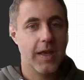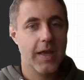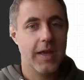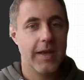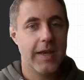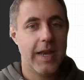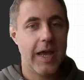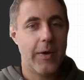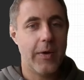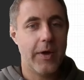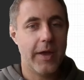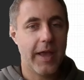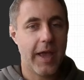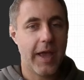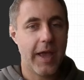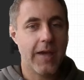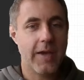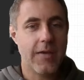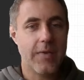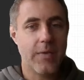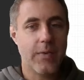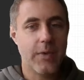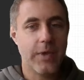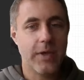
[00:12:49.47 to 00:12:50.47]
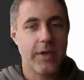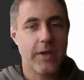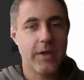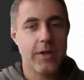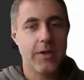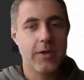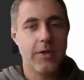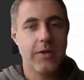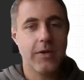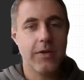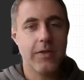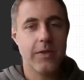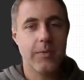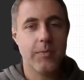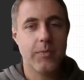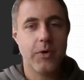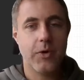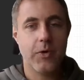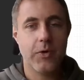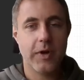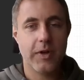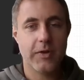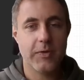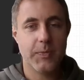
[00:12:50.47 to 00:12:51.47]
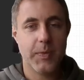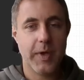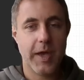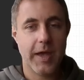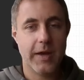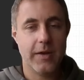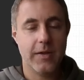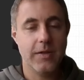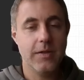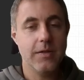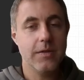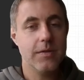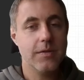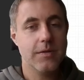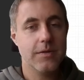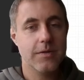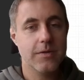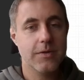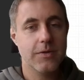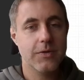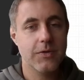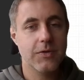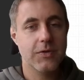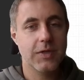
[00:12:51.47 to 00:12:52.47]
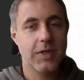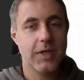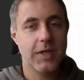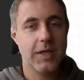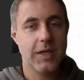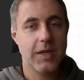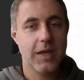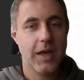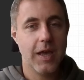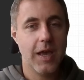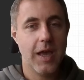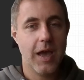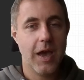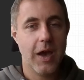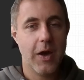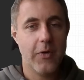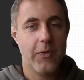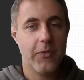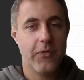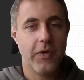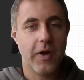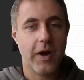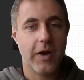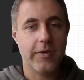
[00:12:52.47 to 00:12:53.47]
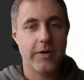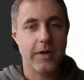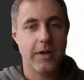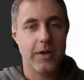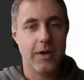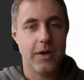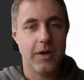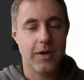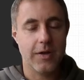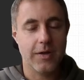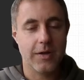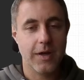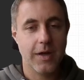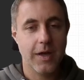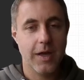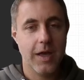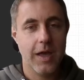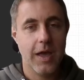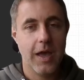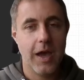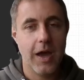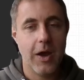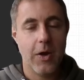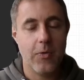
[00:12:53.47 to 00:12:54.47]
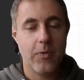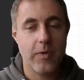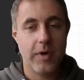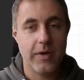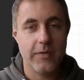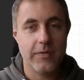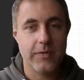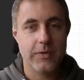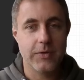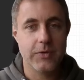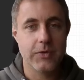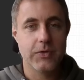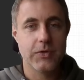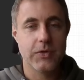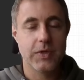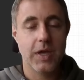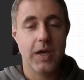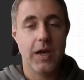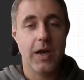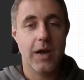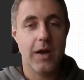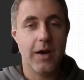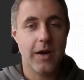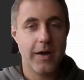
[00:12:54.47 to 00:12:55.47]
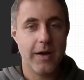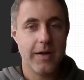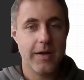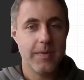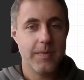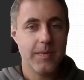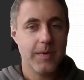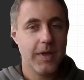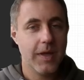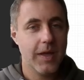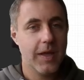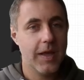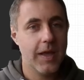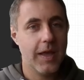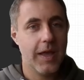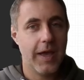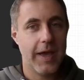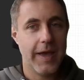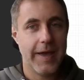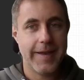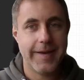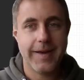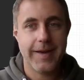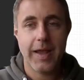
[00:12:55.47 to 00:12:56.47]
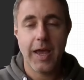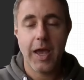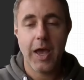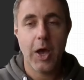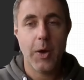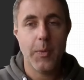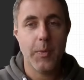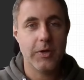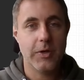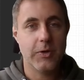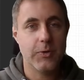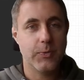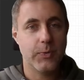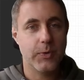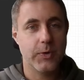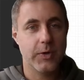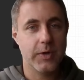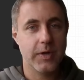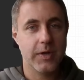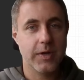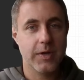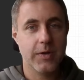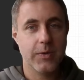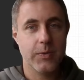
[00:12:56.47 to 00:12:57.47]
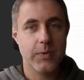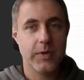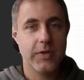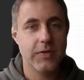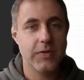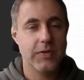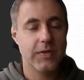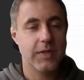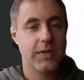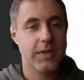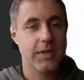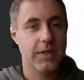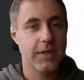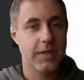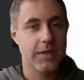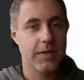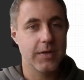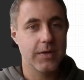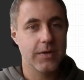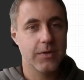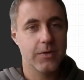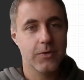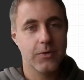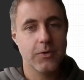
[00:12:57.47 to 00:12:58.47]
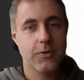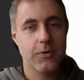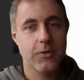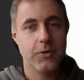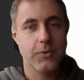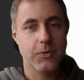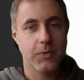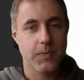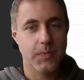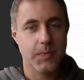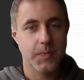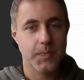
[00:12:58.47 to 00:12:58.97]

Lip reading: Now again, we can look in the progress panel to see how far along our reviews are and how much work we still need to do.